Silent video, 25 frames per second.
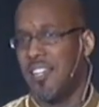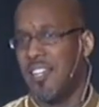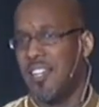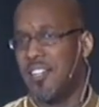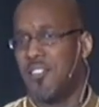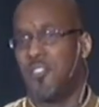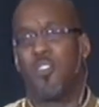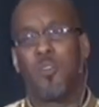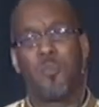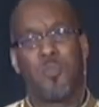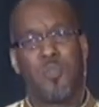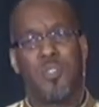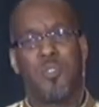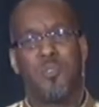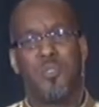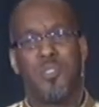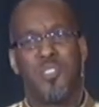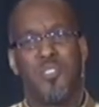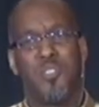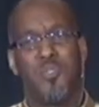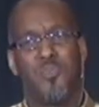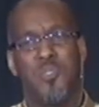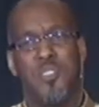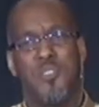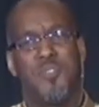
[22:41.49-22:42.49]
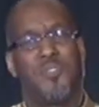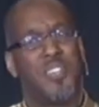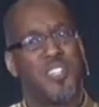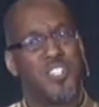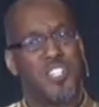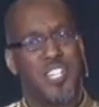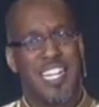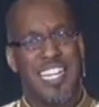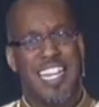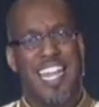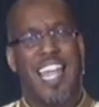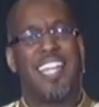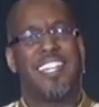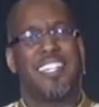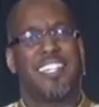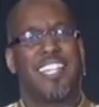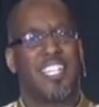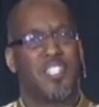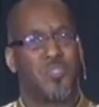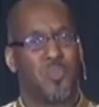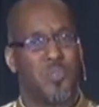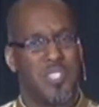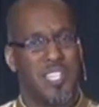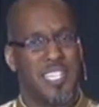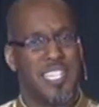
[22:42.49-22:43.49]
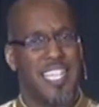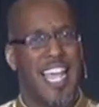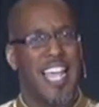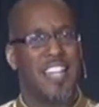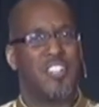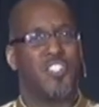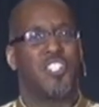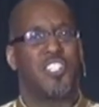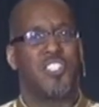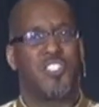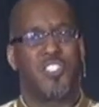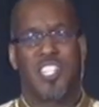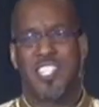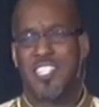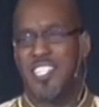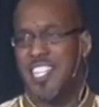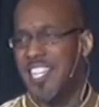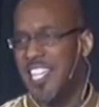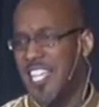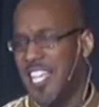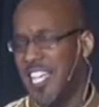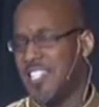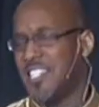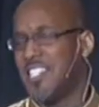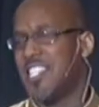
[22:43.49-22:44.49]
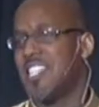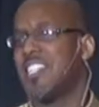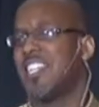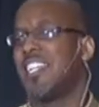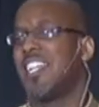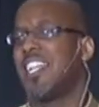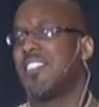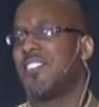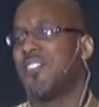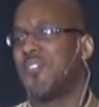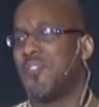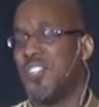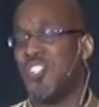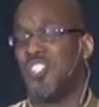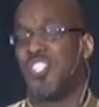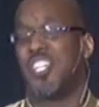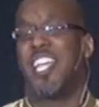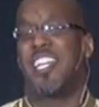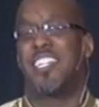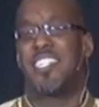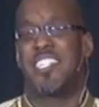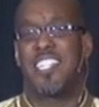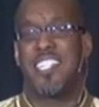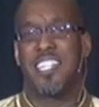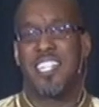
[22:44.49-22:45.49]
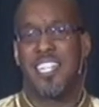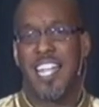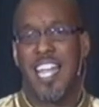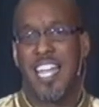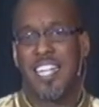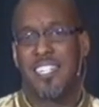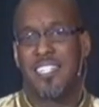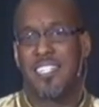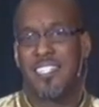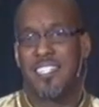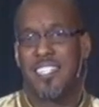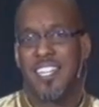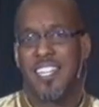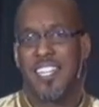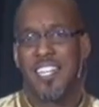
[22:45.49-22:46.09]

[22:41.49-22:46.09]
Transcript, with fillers: Normally, we fish at night. That's where the catch is because they can't see the, the fish can't see the nets.